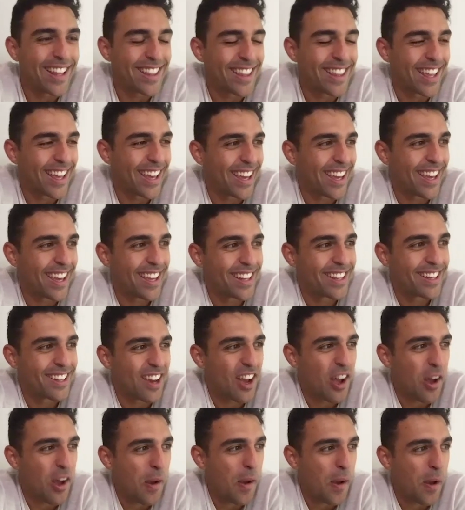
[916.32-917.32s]
then
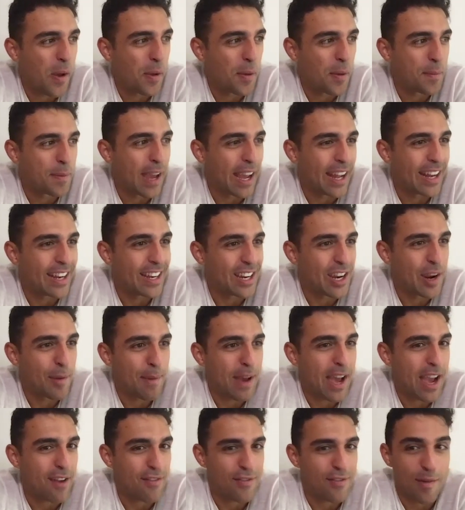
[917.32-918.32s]
I didn't hear
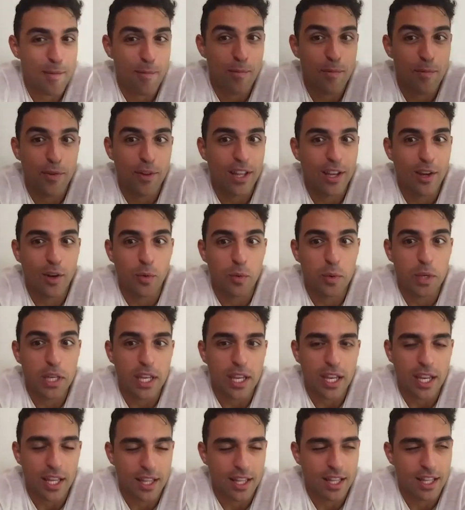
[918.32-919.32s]
back from him for like a week.
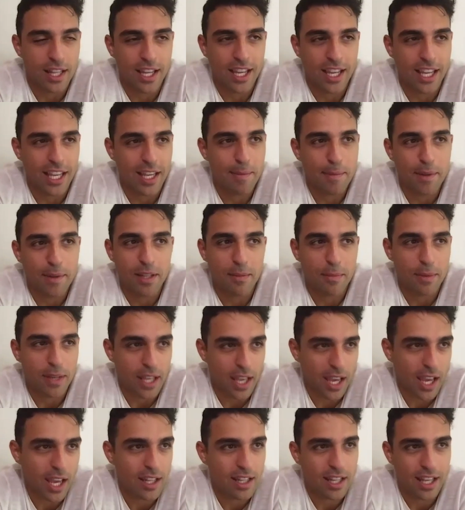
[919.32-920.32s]
And then like I emailed him
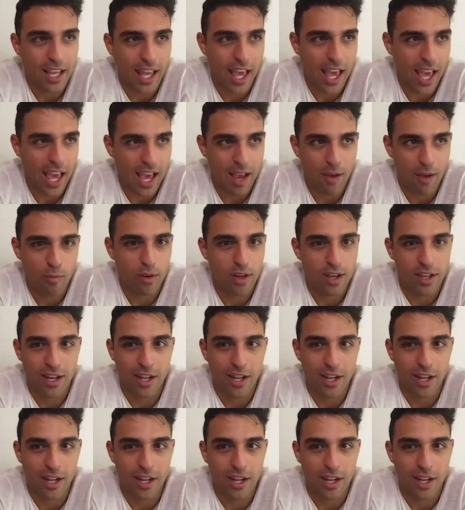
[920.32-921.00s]
again, like, "Hey, what can